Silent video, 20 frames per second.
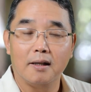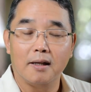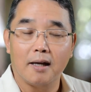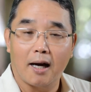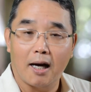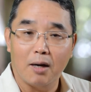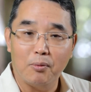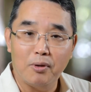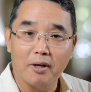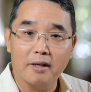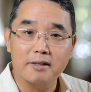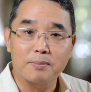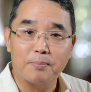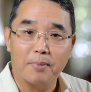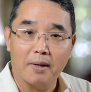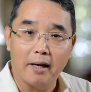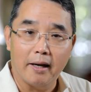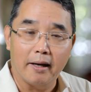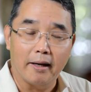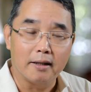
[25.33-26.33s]
I will
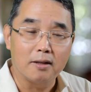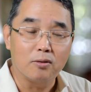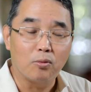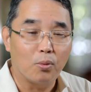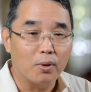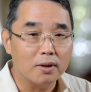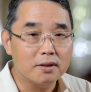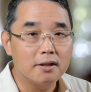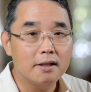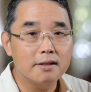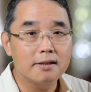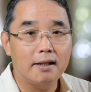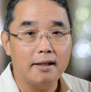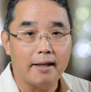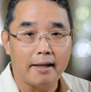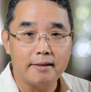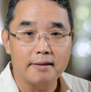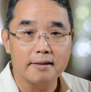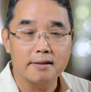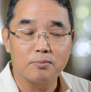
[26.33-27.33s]
explain what is
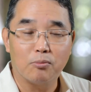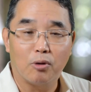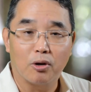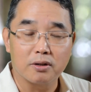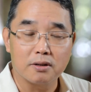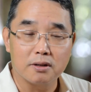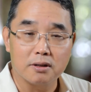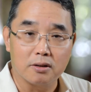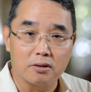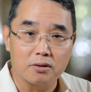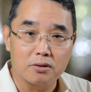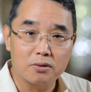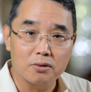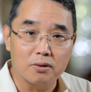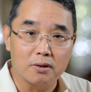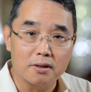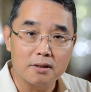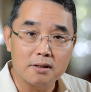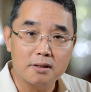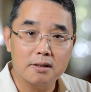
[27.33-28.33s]
lender's mortgage
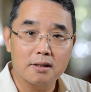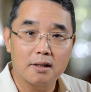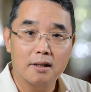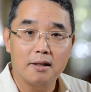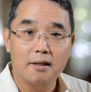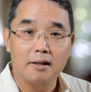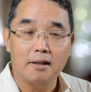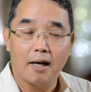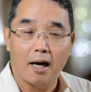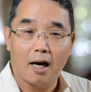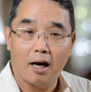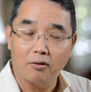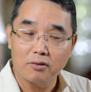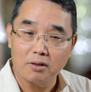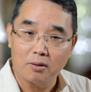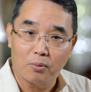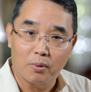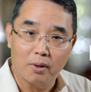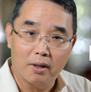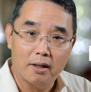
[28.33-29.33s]
insurance, how
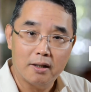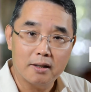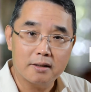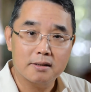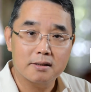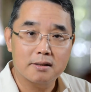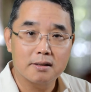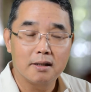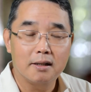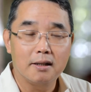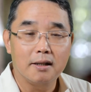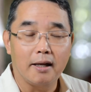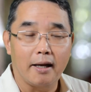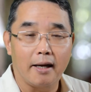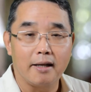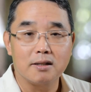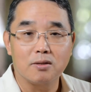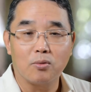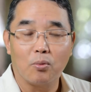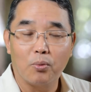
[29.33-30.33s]
it works,
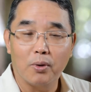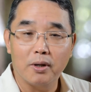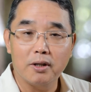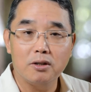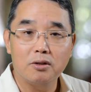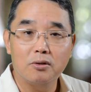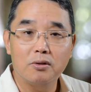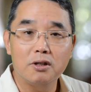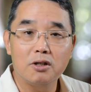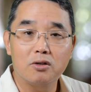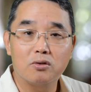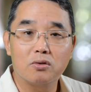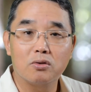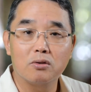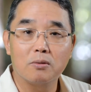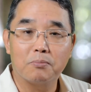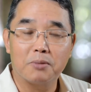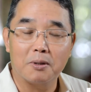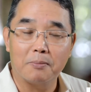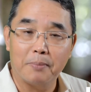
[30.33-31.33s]
and what you need to
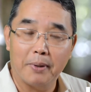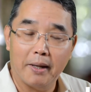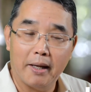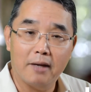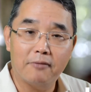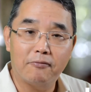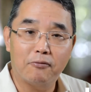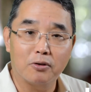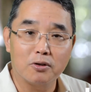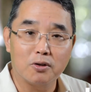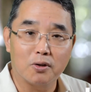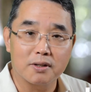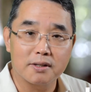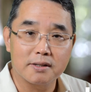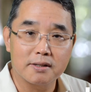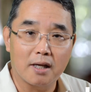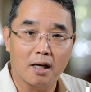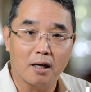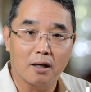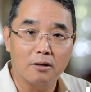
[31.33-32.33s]
prepare for
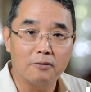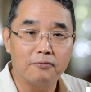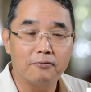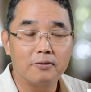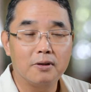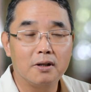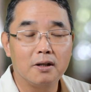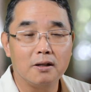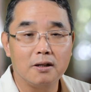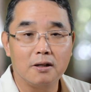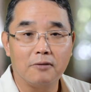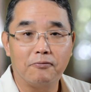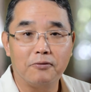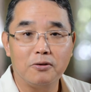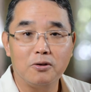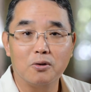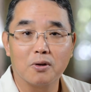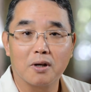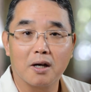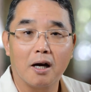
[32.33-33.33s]
yourself if
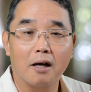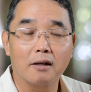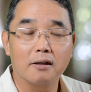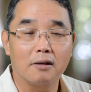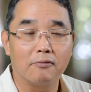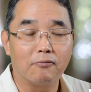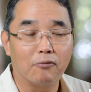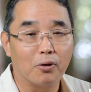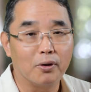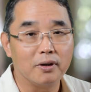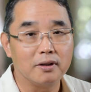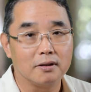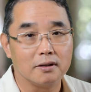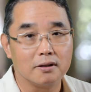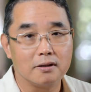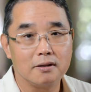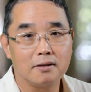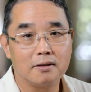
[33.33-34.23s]
you can't avoid it.